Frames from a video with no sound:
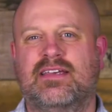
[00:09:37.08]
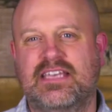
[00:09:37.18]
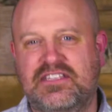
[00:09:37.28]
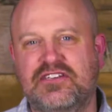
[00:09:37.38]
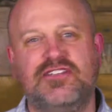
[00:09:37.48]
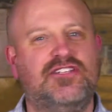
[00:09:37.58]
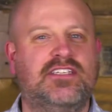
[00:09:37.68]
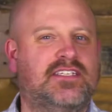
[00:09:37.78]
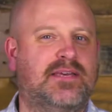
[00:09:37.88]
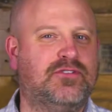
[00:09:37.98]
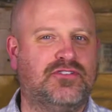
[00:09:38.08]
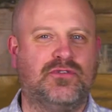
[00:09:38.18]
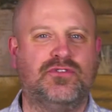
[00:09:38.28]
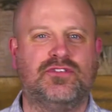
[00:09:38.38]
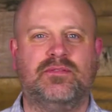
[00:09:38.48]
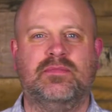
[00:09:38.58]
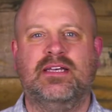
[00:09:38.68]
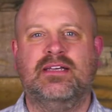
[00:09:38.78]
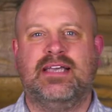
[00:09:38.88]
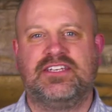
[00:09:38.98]
They took Jesus up to Jerusalem
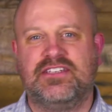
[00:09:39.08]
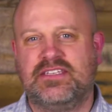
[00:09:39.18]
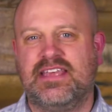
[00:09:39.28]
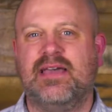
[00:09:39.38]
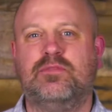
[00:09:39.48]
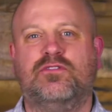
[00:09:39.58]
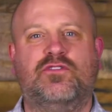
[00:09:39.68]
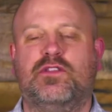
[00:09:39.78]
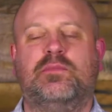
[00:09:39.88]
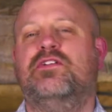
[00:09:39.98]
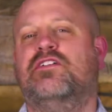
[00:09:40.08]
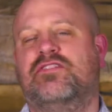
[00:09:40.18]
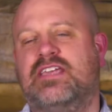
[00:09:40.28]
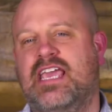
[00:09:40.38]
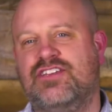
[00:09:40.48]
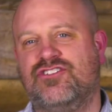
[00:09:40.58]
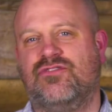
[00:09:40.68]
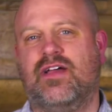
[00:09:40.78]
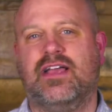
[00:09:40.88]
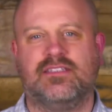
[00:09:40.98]
and to the temple for the purification
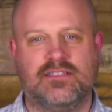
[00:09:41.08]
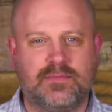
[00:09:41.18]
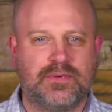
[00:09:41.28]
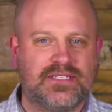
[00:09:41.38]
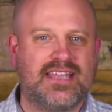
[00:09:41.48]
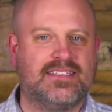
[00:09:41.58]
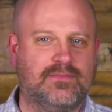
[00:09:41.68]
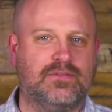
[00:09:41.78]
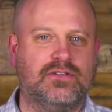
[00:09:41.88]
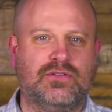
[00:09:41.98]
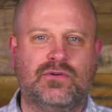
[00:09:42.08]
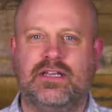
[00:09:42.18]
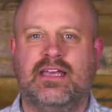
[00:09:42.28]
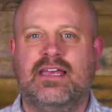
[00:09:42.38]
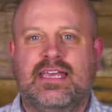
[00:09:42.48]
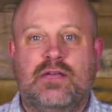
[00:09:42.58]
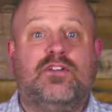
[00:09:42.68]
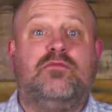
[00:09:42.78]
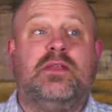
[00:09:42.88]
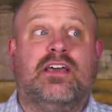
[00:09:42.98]
rites, to present him to the Lord. It would
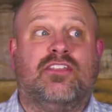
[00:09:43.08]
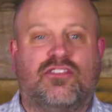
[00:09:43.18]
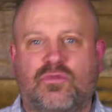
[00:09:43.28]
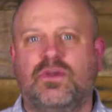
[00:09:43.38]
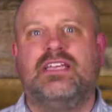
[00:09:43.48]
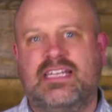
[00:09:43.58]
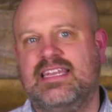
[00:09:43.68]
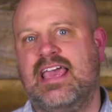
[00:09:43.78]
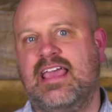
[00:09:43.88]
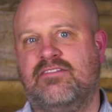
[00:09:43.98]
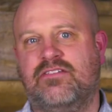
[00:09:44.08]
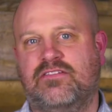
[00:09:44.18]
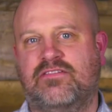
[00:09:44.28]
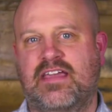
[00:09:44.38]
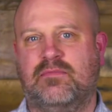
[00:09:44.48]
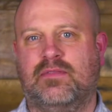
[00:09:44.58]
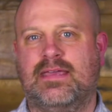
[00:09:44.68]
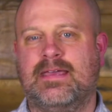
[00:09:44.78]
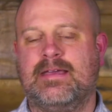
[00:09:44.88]
have been a thrilling day for the family.